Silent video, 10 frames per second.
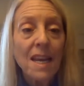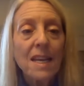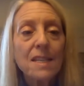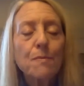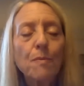
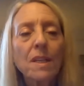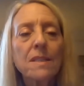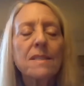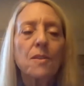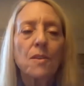as well
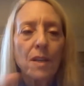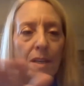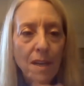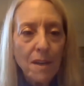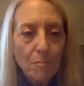as
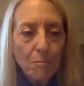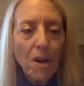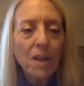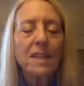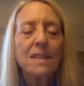on
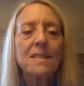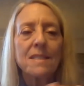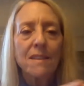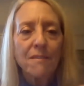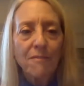markets,